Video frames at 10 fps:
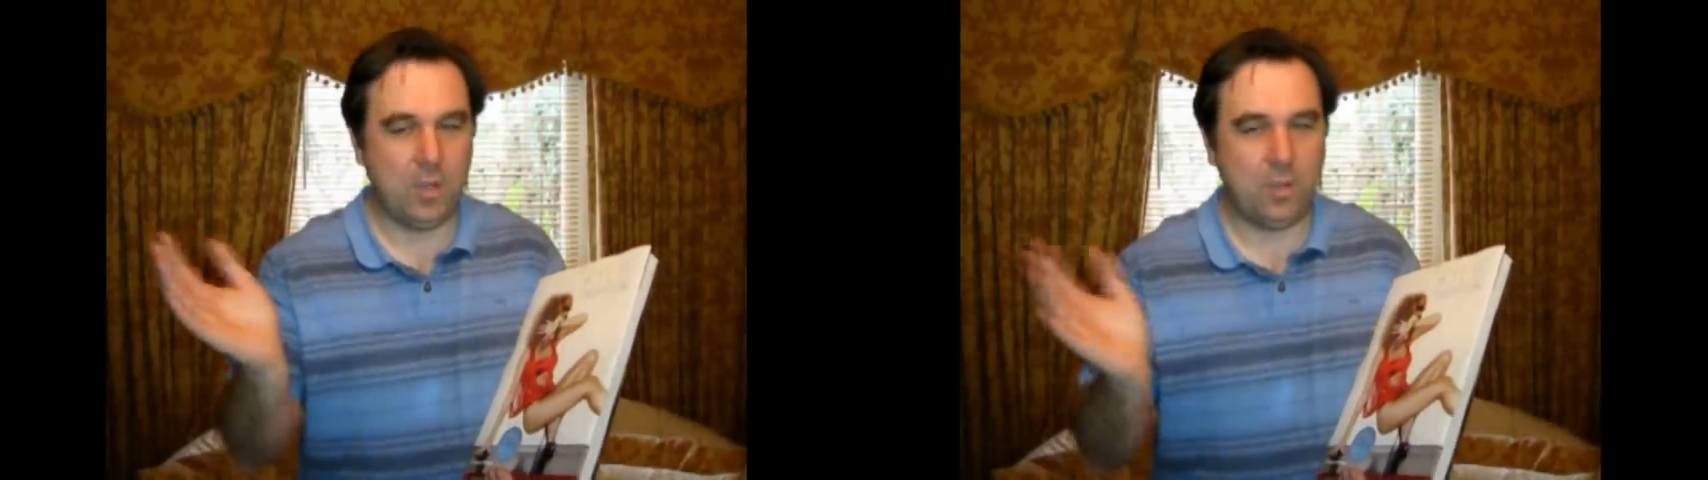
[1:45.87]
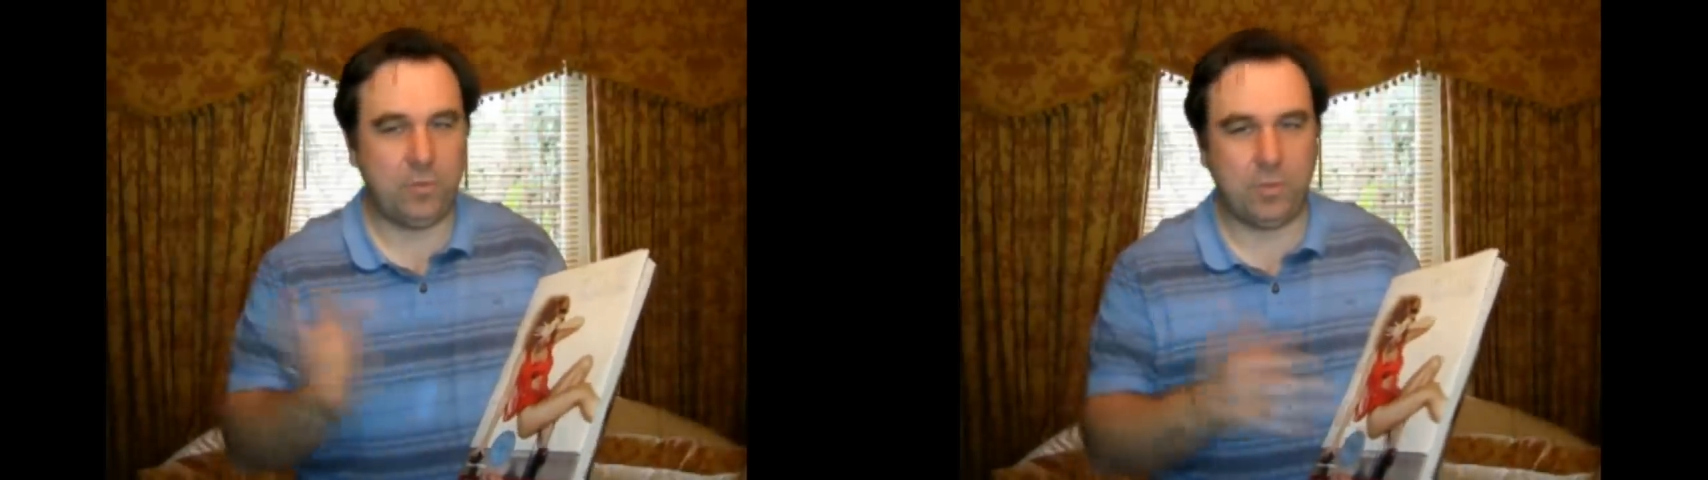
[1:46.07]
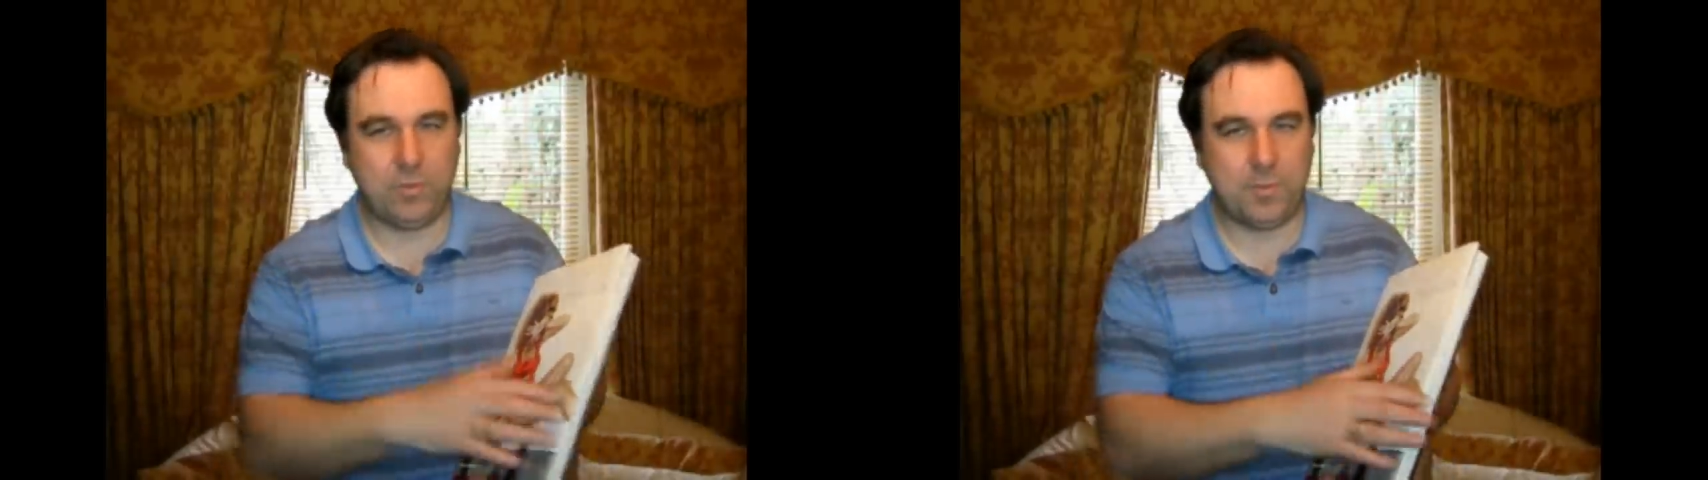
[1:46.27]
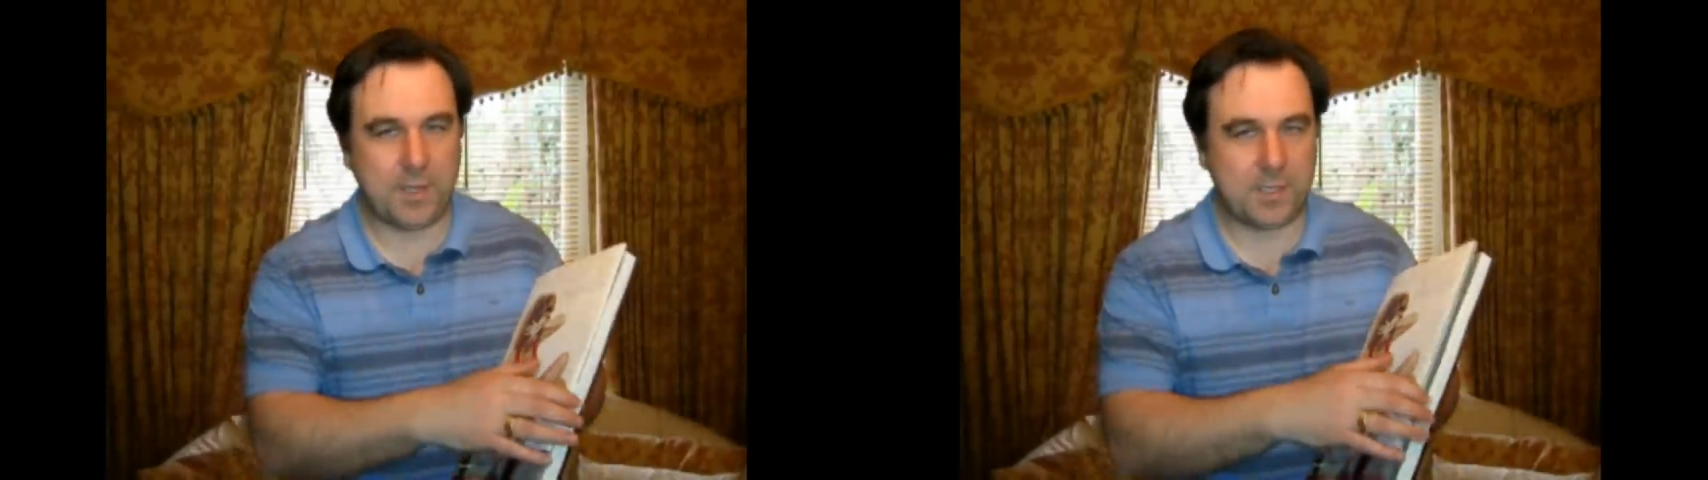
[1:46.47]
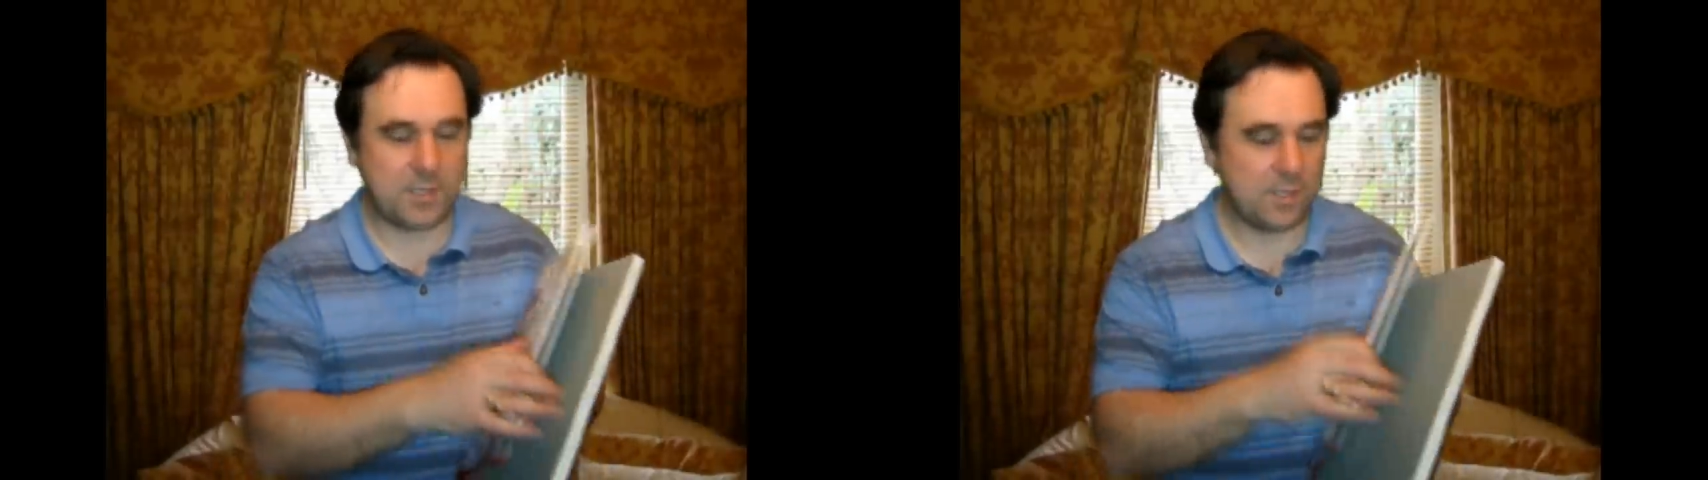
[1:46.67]
all the
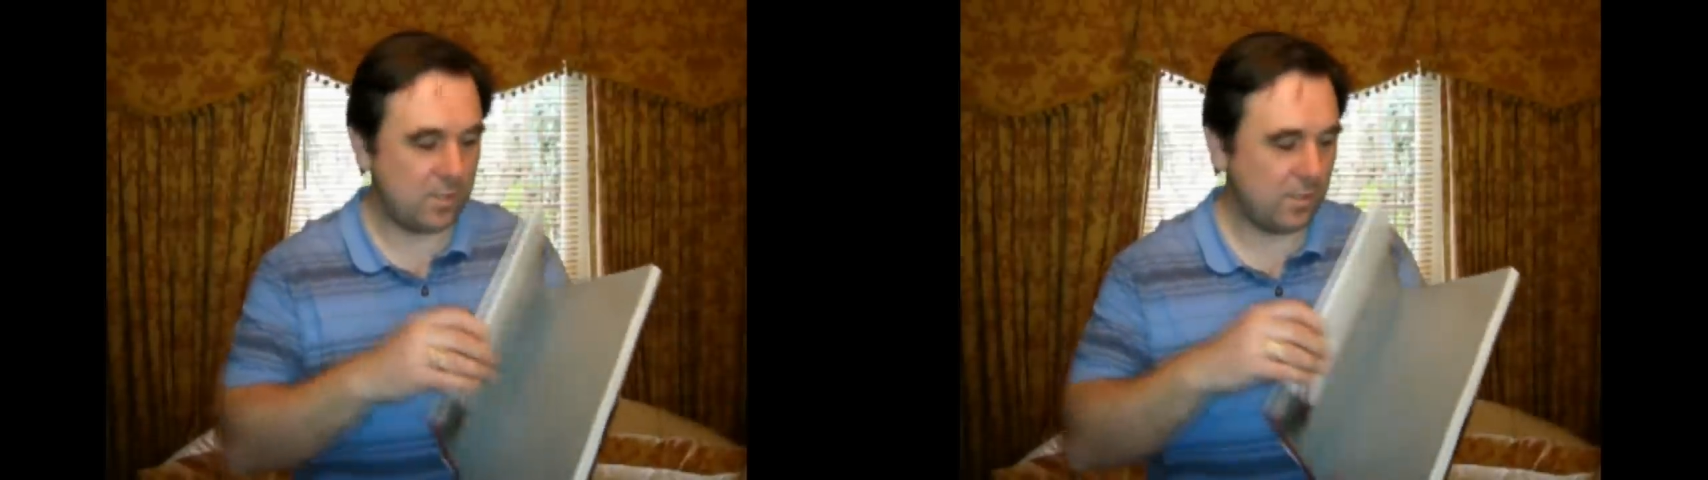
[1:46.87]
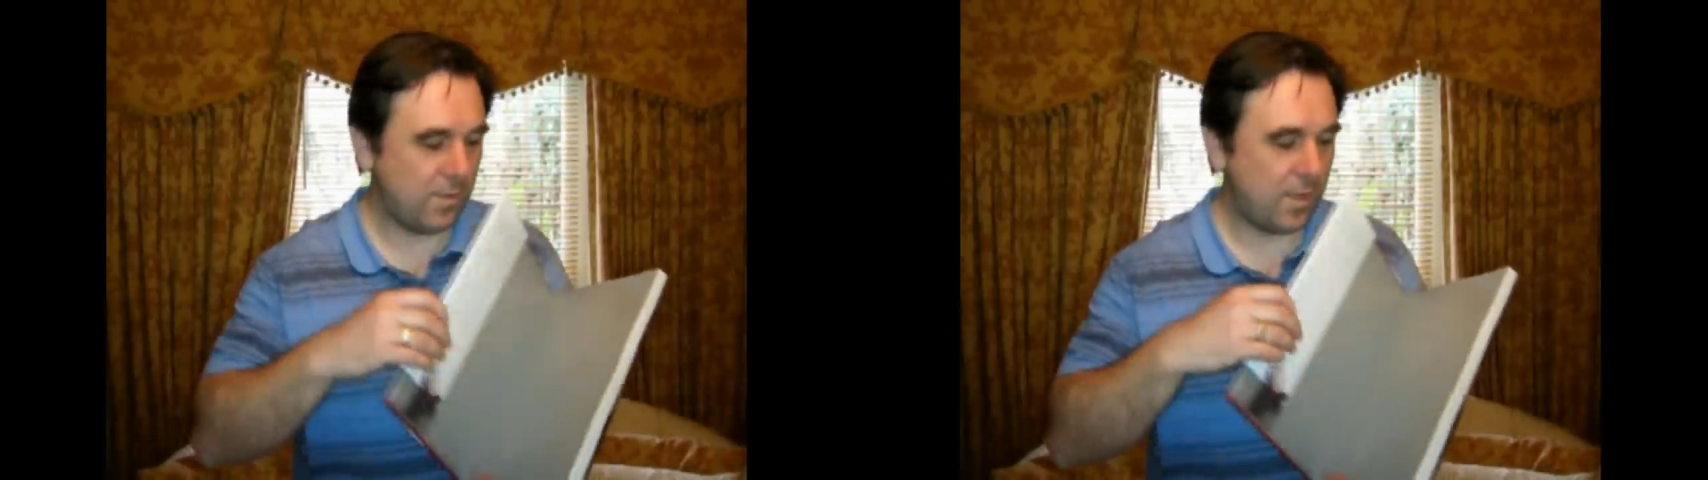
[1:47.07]
magazines that have